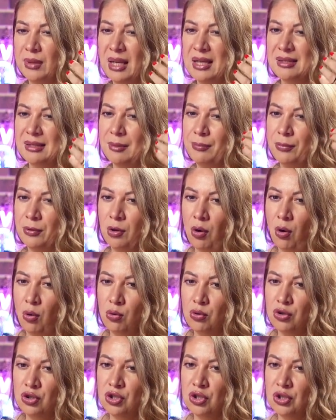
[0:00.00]
a
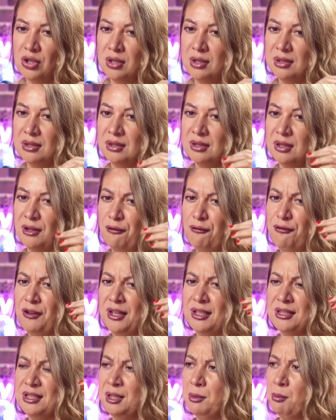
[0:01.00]
subconscious,
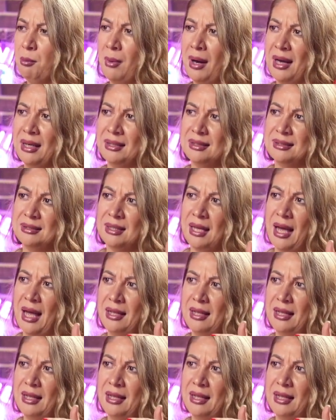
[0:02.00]
victimized